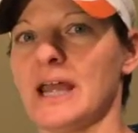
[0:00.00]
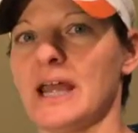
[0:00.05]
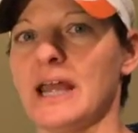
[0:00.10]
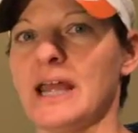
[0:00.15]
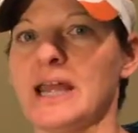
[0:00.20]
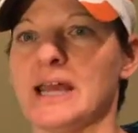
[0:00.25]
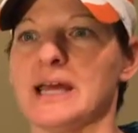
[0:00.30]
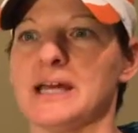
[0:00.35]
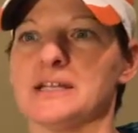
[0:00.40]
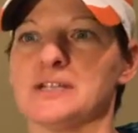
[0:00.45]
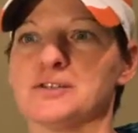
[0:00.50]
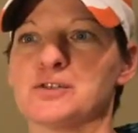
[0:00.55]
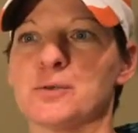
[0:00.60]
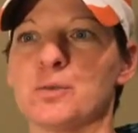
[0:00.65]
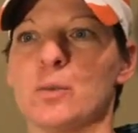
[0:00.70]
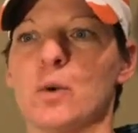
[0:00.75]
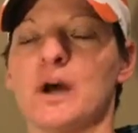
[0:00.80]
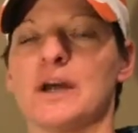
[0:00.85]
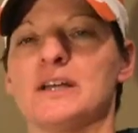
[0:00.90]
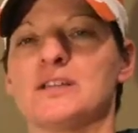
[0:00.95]
and
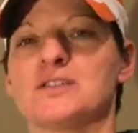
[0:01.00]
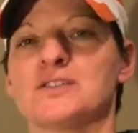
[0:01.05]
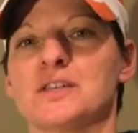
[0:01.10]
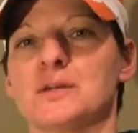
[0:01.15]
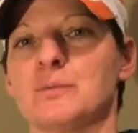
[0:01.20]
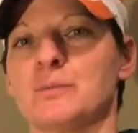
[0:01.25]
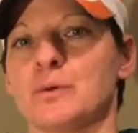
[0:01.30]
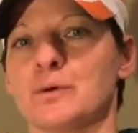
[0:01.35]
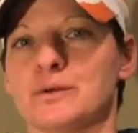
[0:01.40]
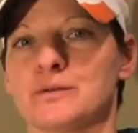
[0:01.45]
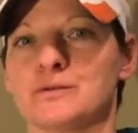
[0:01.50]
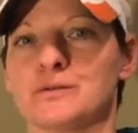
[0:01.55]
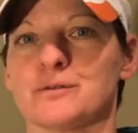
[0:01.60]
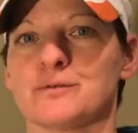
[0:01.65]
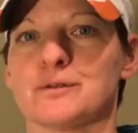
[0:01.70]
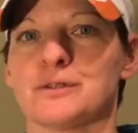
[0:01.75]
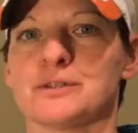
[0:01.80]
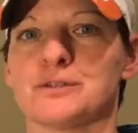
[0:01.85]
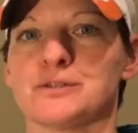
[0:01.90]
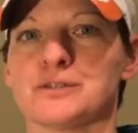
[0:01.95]
why it's important for
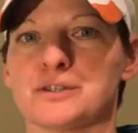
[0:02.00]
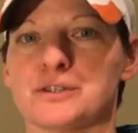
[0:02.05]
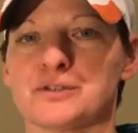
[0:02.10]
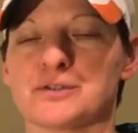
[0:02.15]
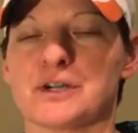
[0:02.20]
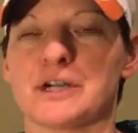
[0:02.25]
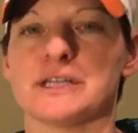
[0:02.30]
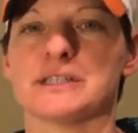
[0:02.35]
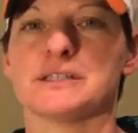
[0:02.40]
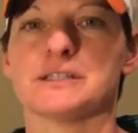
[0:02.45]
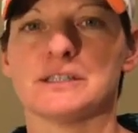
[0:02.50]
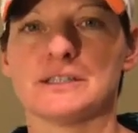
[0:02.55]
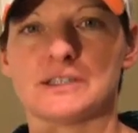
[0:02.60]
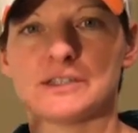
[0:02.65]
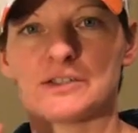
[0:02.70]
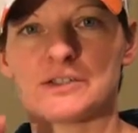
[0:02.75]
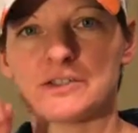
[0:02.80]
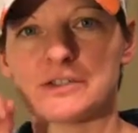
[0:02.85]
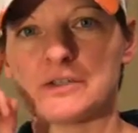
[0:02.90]
runners and triathletes